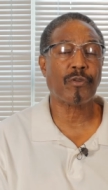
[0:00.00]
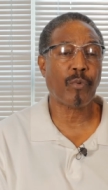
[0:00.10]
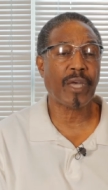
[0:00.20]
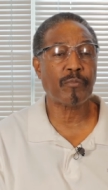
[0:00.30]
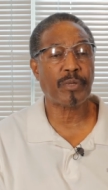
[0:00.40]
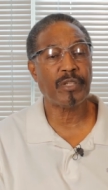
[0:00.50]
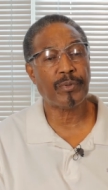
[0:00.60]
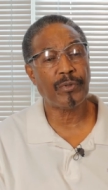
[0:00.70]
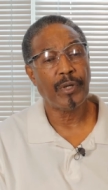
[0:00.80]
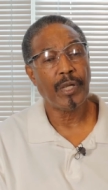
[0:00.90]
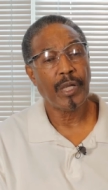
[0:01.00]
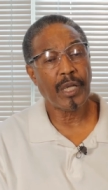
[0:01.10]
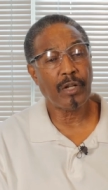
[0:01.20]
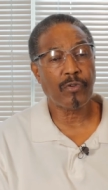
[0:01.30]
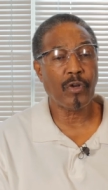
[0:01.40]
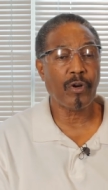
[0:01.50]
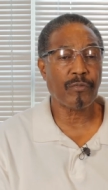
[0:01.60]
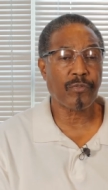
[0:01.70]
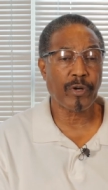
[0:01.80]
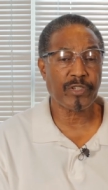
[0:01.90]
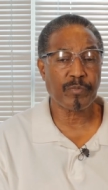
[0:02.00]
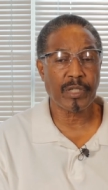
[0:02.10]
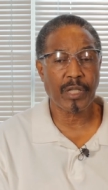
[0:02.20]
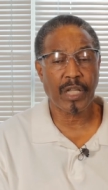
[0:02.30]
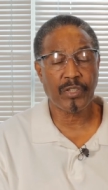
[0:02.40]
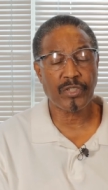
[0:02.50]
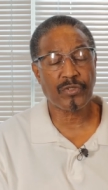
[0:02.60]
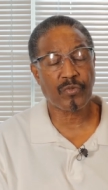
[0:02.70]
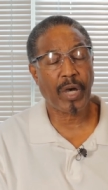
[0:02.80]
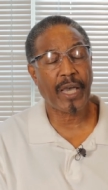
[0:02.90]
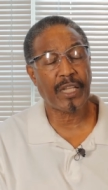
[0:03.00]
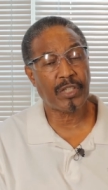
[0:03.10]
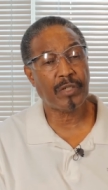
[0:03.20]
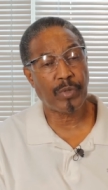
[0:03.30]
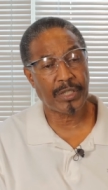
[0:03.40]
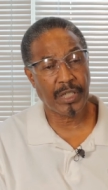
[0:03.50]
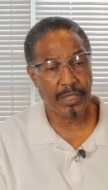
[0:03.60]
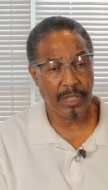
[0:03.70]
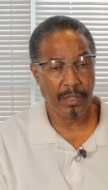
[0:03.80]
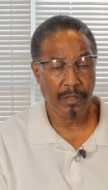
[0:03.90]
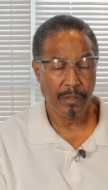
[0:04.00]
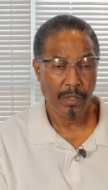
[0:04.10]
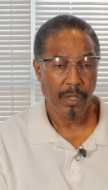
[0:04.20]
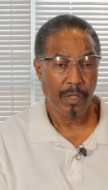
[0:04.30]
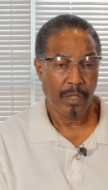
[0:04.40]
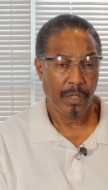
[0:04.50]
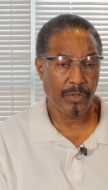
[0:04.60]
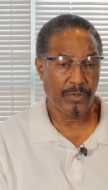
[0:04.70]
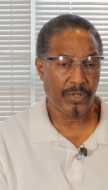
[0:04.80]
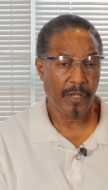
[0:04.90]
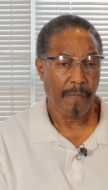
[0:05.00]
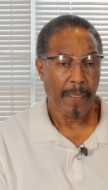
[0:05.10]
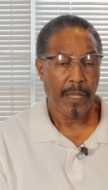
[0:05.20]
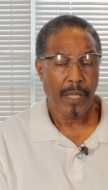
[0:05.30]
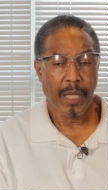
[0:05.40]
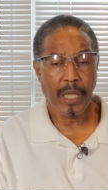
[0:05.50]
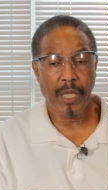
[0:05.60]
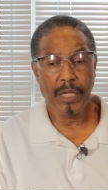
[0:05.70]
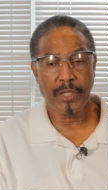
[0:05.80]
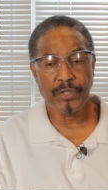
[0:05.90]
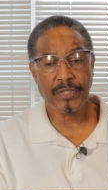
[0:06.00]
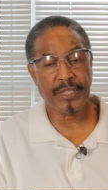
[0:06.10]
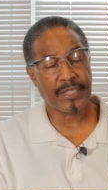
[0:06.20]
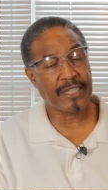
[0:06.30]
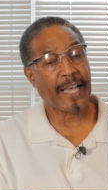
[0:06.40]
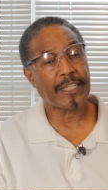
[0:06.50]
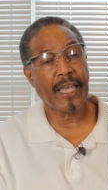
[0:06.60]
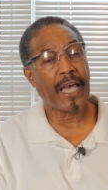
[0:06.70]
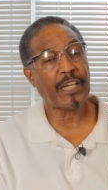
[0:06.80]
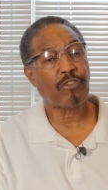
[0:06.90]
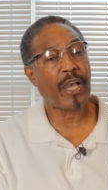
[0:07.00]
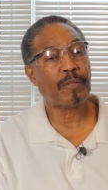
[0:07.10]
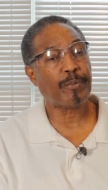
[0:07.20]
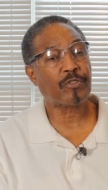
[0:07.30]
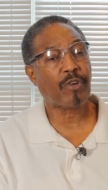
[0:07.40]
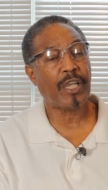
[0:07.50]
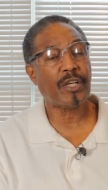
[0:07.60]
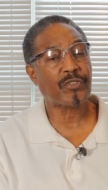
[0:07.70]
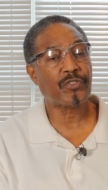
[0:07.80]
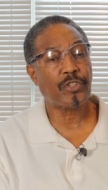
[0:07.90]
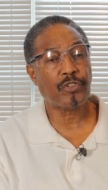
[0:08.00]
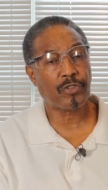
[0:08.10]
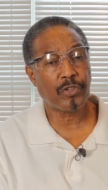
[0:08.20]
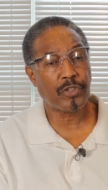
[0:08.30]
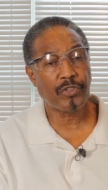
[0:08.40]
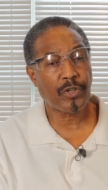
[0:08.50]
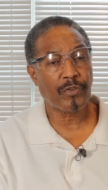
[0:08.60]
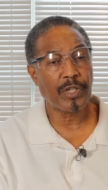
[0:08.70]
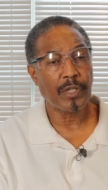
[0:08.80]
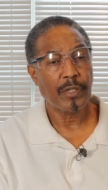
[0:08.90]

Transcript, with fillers: of white people and of law enforcement, and this is why they did what they did, you see? And this is exactly how they tried to portray us to the, to the jury.